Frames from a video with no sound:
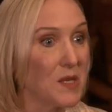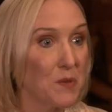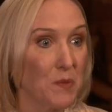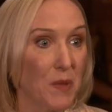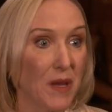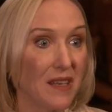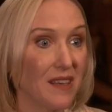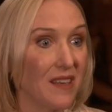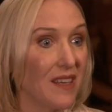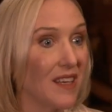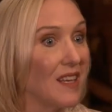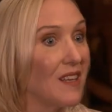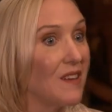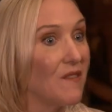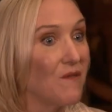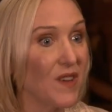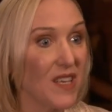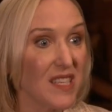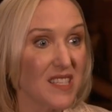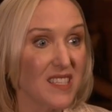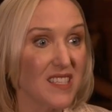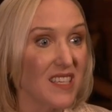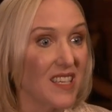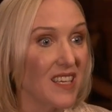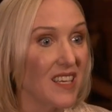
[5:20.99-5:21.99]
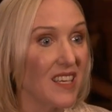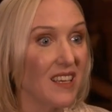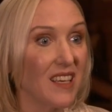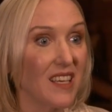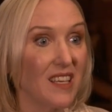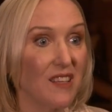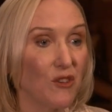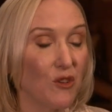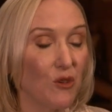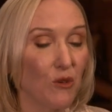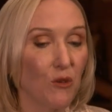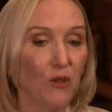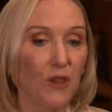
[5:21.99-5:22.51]
in spending and investing
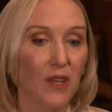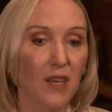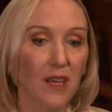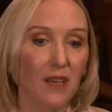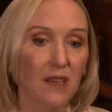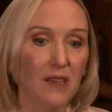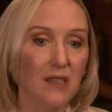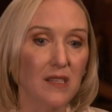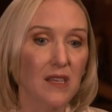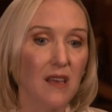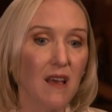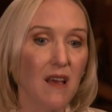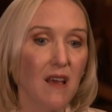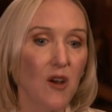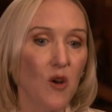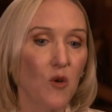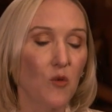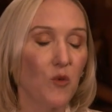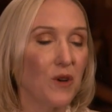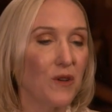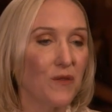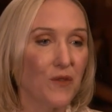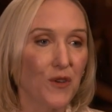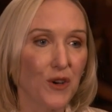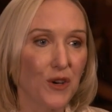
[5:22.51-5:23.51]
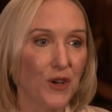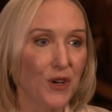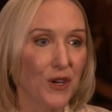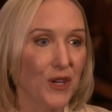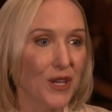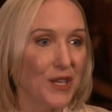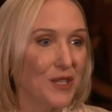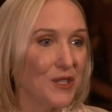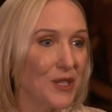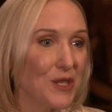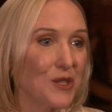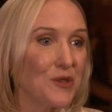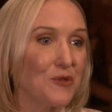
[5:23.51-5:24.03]
in new things. One of our
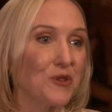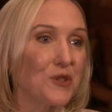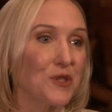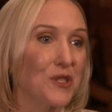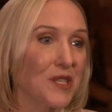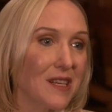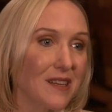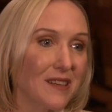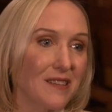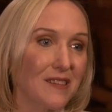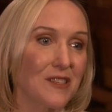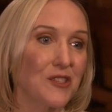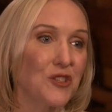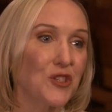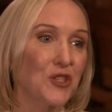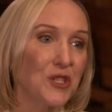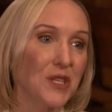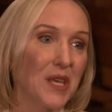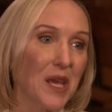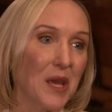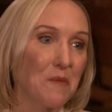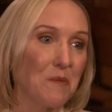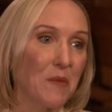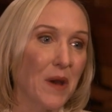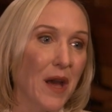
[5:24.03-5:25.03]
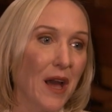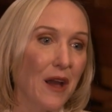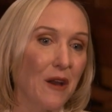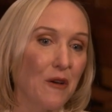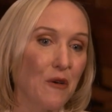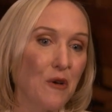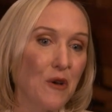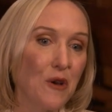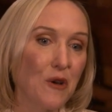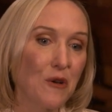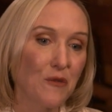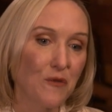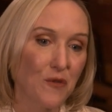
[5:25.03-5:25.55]
industrials analysts just came back
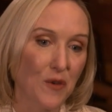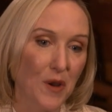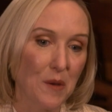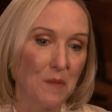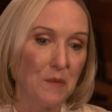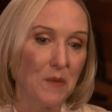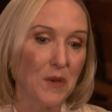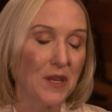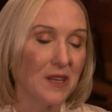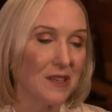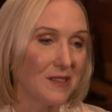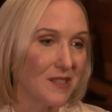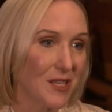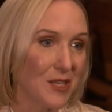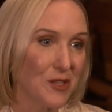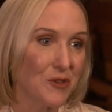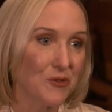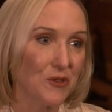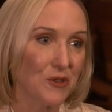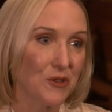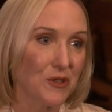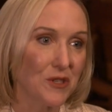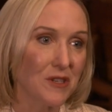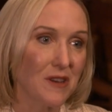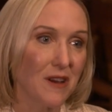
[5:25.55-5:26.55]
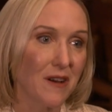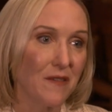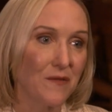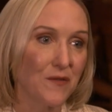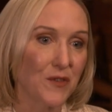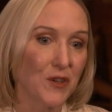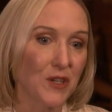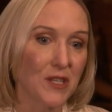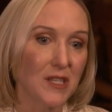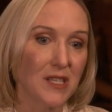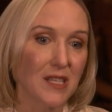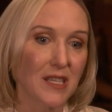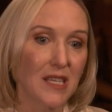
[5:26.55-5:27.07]
from an industrials
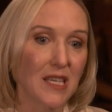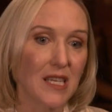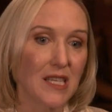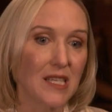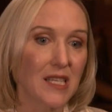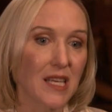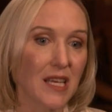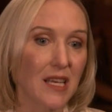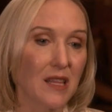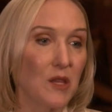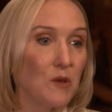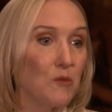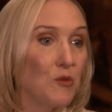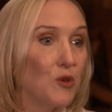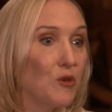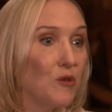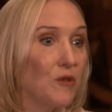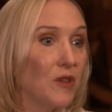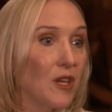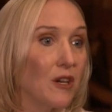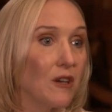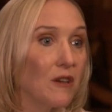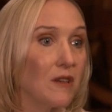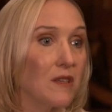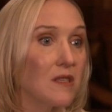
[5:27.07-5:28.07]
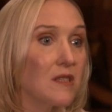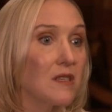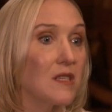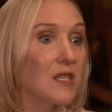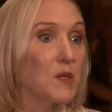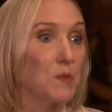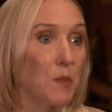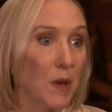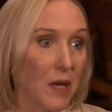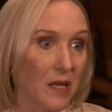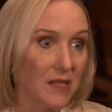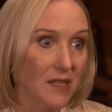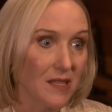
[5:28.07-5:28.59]
conference, and he said the mood there is
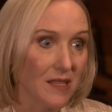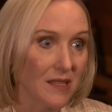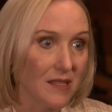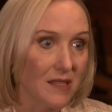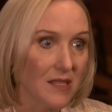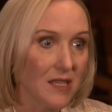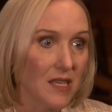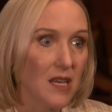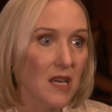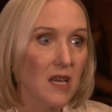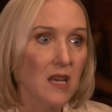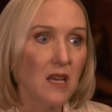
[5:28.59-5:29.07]
despondent.